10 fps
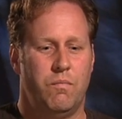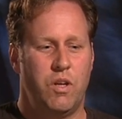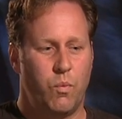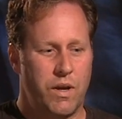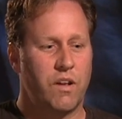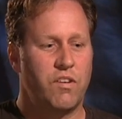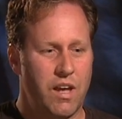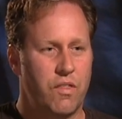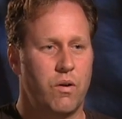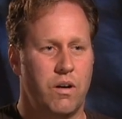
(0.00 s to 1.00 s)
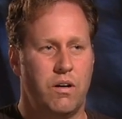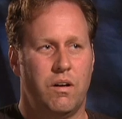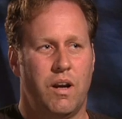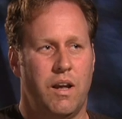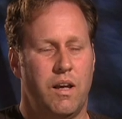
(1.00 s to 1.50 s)
know, we got together,
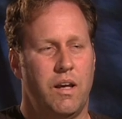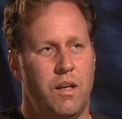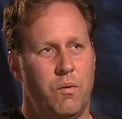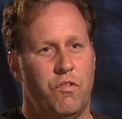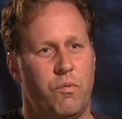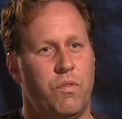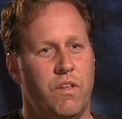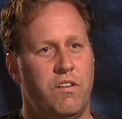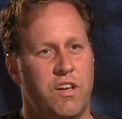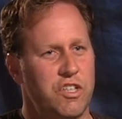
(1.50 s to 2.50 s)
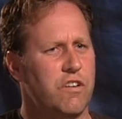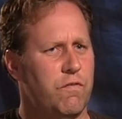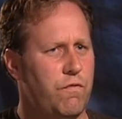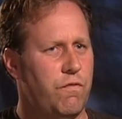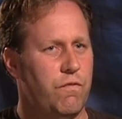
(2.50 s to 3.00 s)
and it was with the intention of
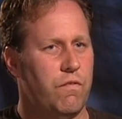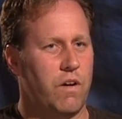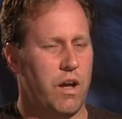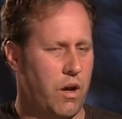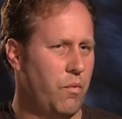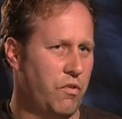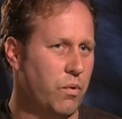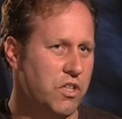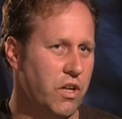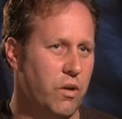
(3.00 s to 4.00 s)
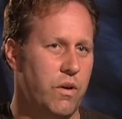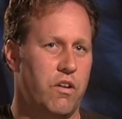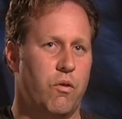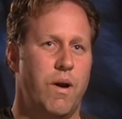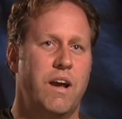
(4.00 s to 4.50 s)
I was originally going
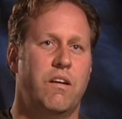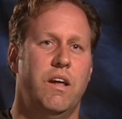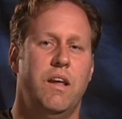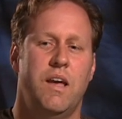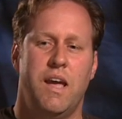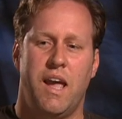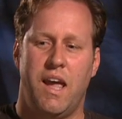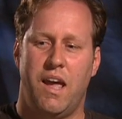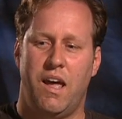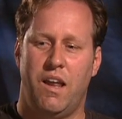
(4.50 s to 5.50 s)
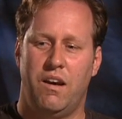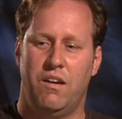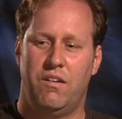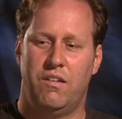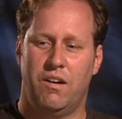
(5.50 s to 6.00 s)
to direct it,
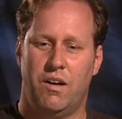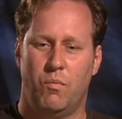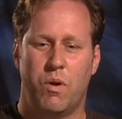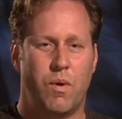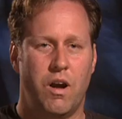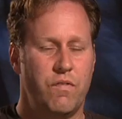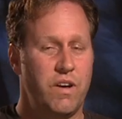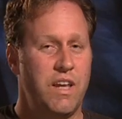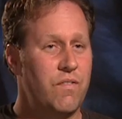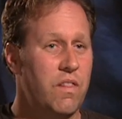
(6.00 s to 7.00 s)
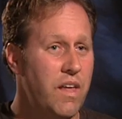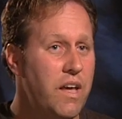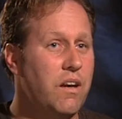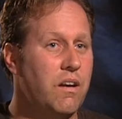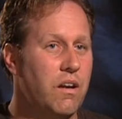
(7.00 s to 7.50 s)
and we went off, and even
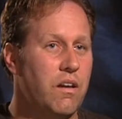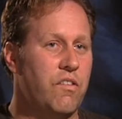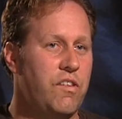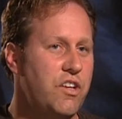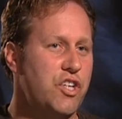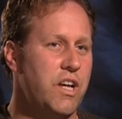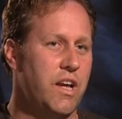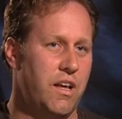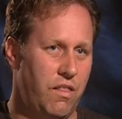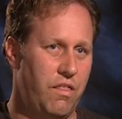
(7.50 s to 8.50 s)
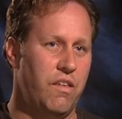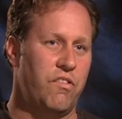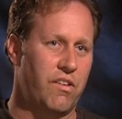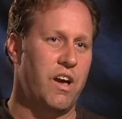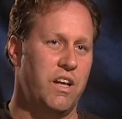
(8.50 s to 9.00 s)
then, CG in
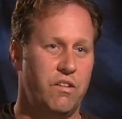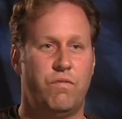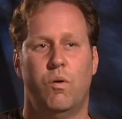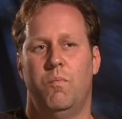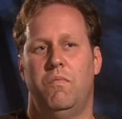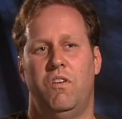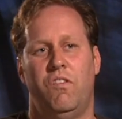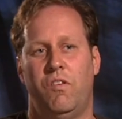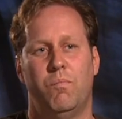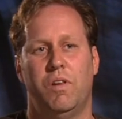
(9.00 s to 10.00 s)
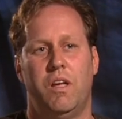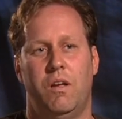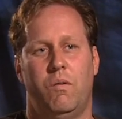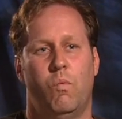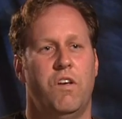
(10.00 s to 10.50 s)
this kind of form
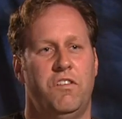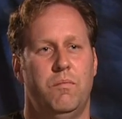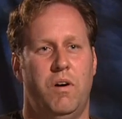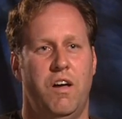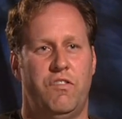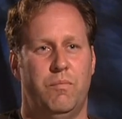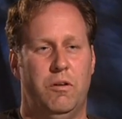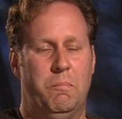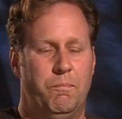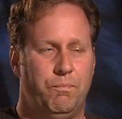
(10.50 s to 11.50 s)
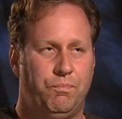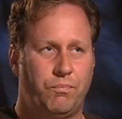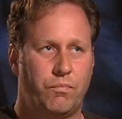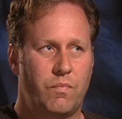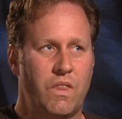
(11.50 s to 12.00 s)
simply wasn't possible.
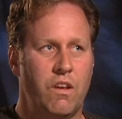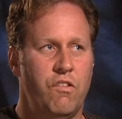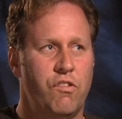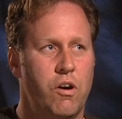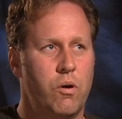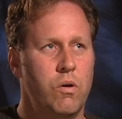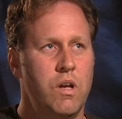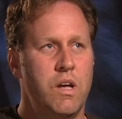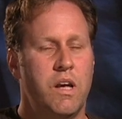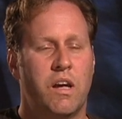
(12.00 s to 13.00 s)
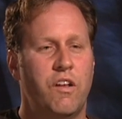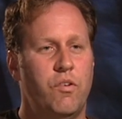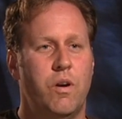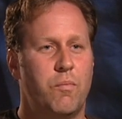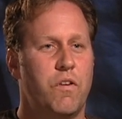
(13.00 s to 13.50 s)
So, cut
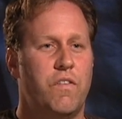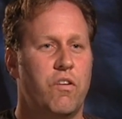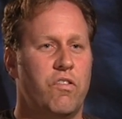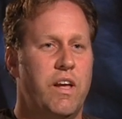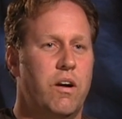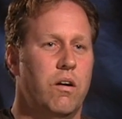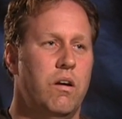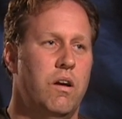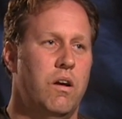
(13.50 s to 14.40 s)
to a number of years later,